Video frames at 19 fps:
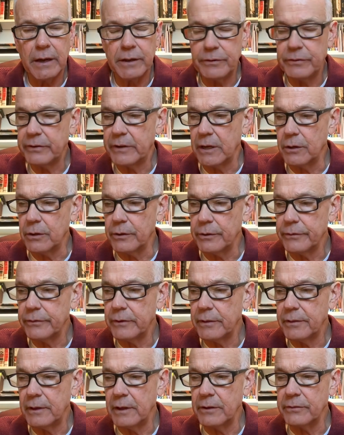skills,
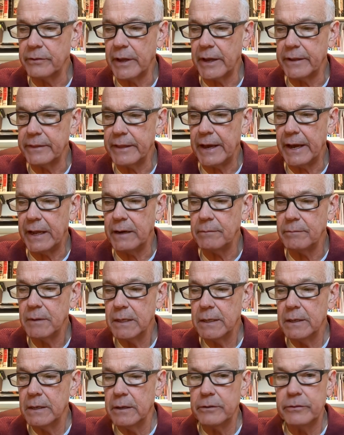things like that.
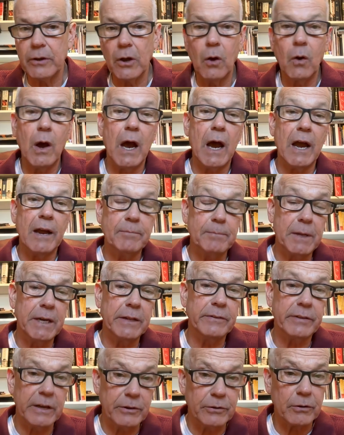So I've been a
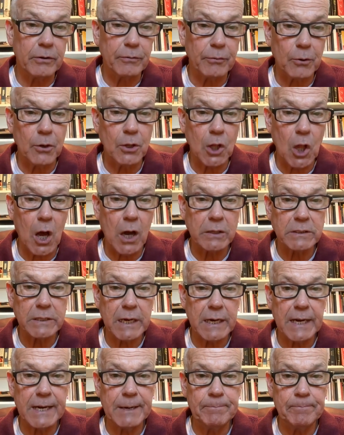teacher for a long
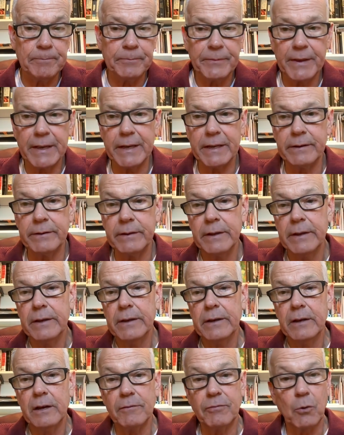time, and
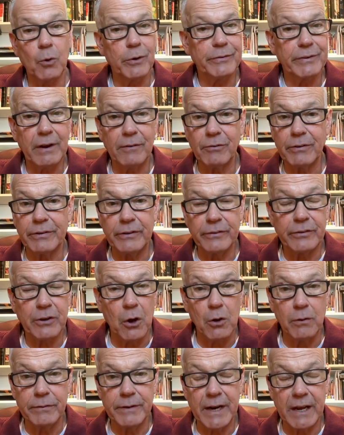of course, ever since
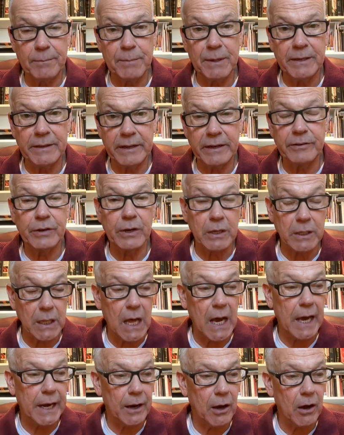COVID, I've been teaching a
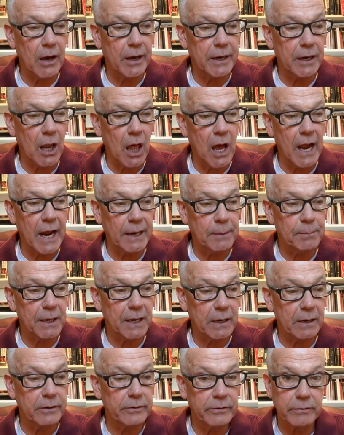lot online
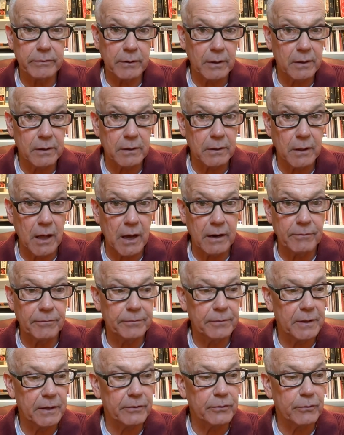because a lot of
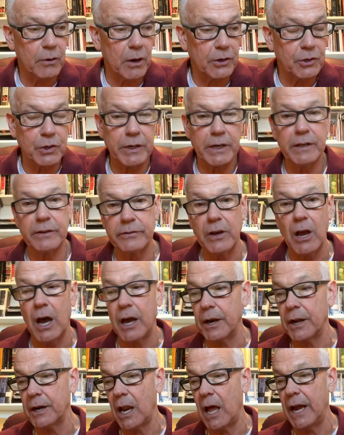instruction has
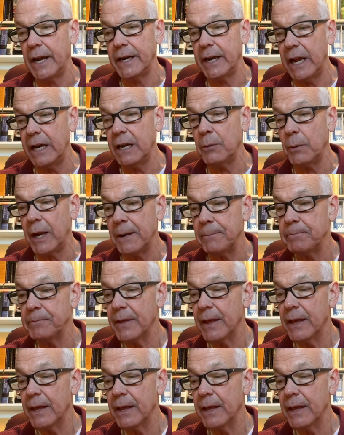gone online. Anyway,